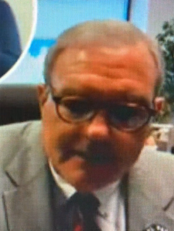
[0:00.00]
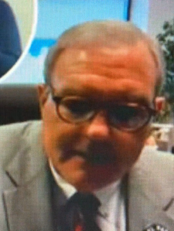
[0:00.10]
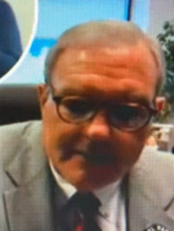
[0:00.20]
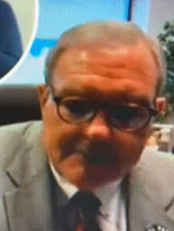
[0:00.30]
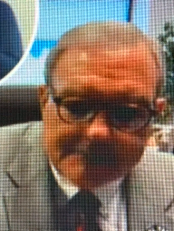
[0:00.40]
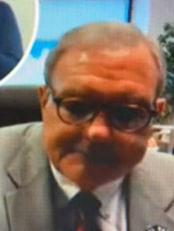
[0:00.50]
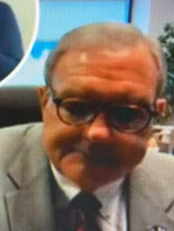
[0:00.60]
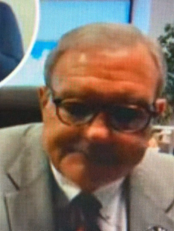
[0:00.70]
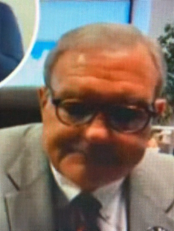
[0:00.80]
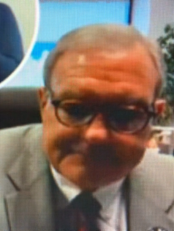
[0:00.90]

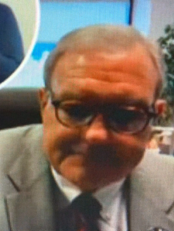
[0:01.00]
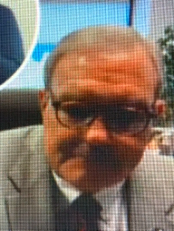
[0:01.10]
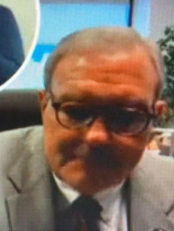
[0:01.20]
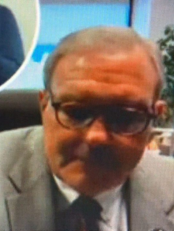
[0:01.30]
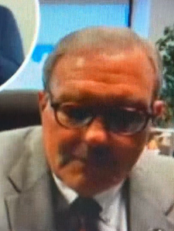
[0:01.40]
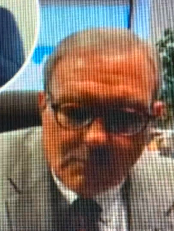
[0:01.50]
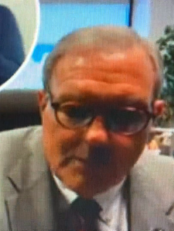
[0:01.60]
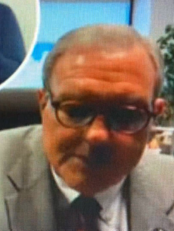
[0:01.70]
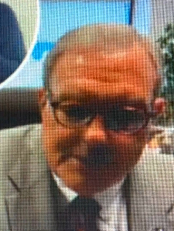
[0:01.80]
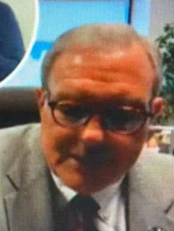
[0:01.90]
Um,
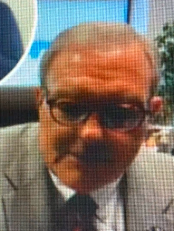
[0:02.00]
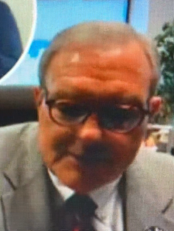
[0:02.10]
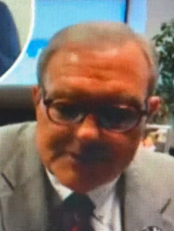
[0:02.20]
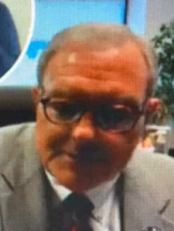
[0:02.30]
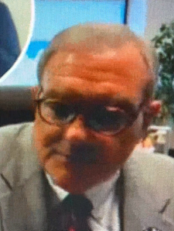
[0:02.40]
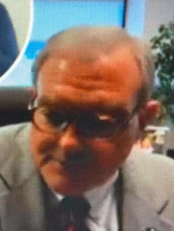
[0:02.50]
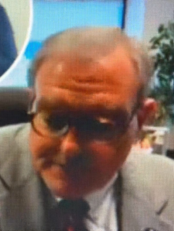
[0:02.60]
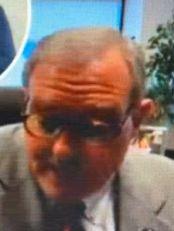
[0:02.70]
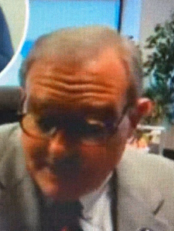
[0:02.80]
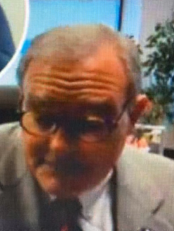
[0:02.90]
we're dealing with
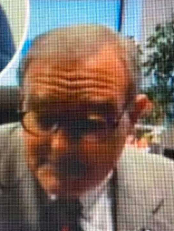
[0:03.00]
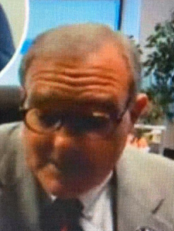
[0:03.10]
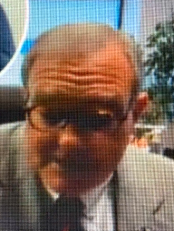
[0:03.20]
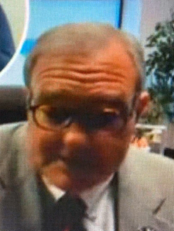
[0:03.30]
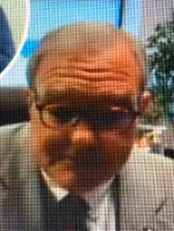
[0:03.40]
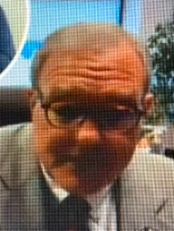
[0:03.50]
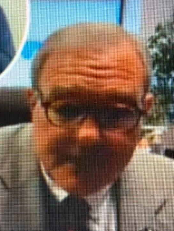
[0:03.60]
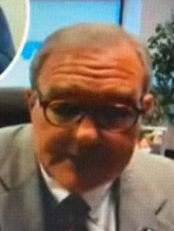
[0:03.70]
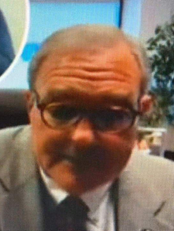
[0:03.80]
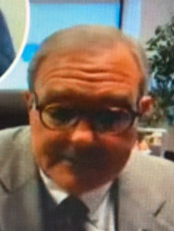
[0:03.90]
the, the, aftermath of
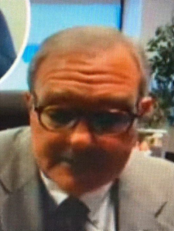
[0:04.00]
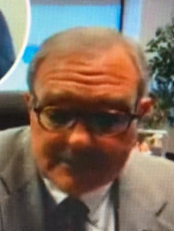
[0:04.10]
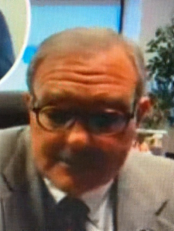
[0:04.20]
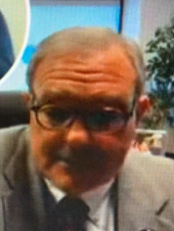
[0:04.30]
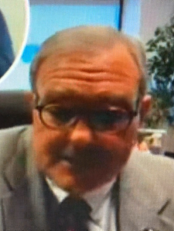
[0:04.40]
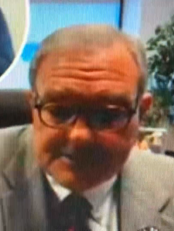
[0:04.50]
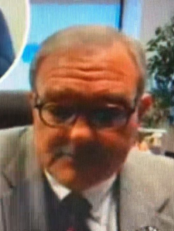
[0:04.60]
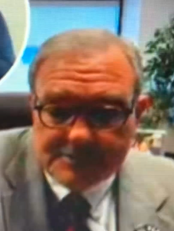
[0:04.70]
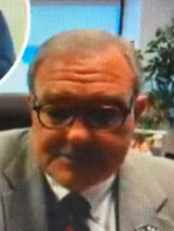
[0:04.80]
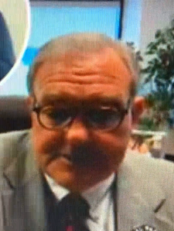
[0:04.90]
that. The
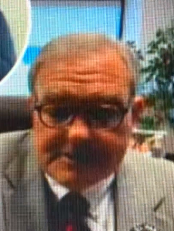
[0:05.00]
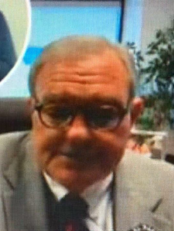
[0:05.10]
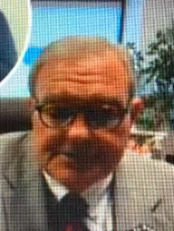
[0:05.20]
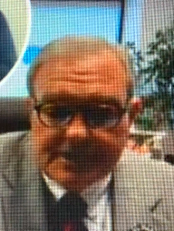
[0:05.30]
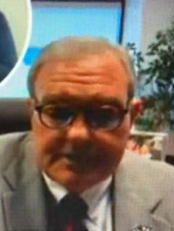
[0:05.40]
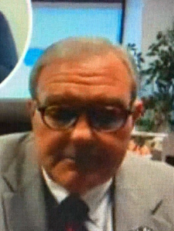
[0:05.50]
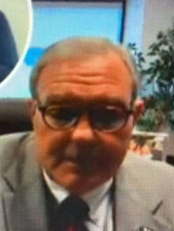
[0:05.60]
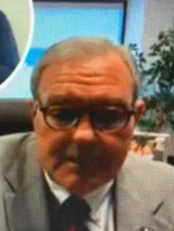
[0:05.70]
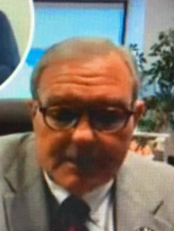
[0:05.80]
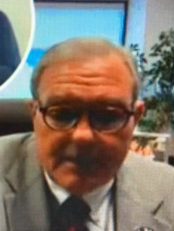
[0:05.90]
litigation was
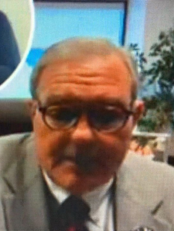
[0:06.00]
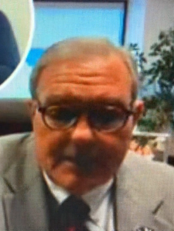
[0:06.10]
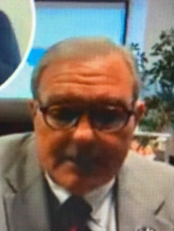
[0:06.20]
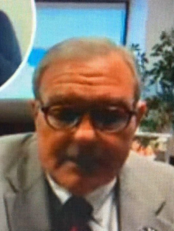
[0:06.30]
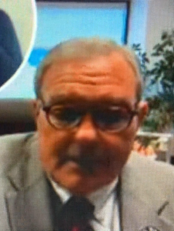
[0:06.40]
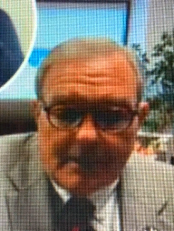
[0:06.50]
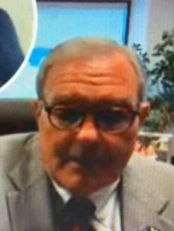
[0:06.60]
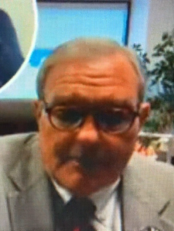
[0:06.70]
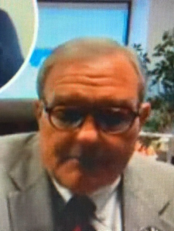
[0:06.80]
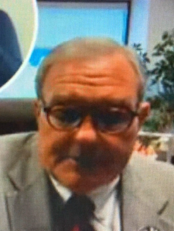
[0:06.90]
initiated by
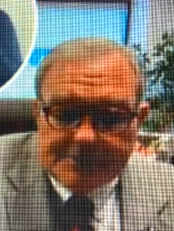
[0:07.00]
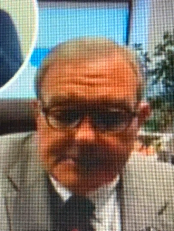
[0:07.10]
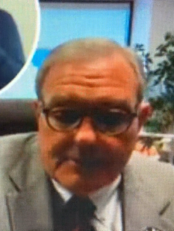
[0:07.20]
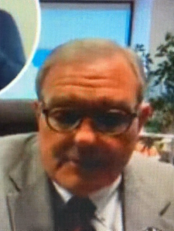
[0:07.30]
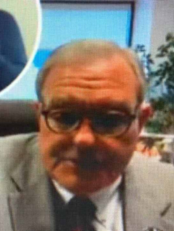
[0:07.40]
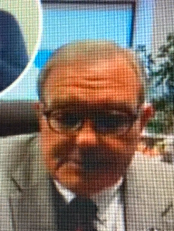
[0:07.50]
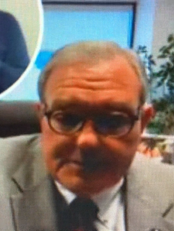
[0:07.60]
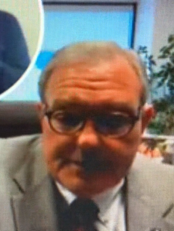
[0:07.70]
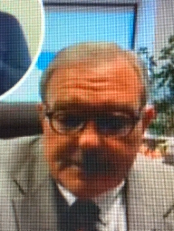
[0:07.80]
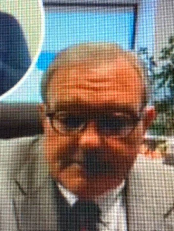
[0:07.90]
uh, Mr.
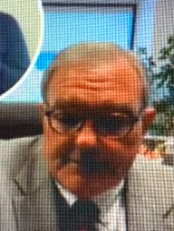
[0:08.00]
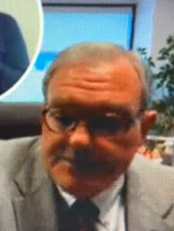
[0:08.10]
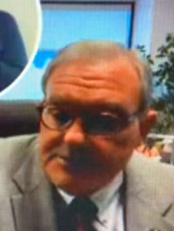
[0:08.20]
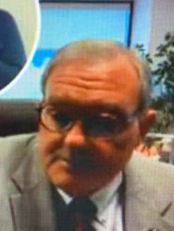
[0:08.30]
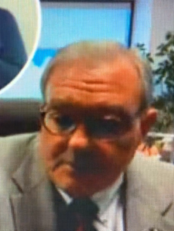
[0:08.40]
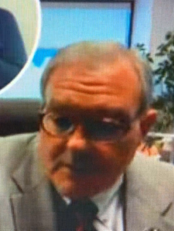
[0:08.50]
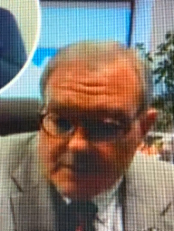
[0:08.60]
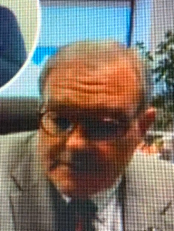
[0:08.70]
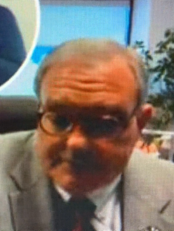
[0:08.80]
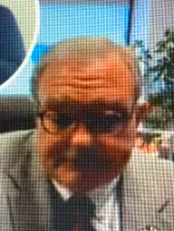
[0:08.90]
Grossman and Mr.
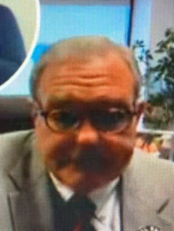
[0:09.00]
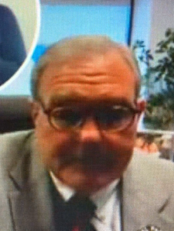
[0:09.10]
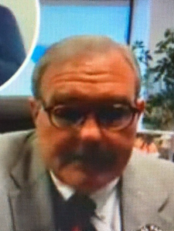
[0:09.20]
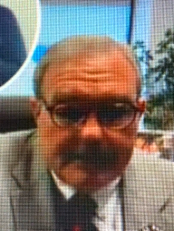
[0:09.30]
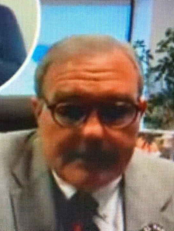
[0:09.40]
Bryan.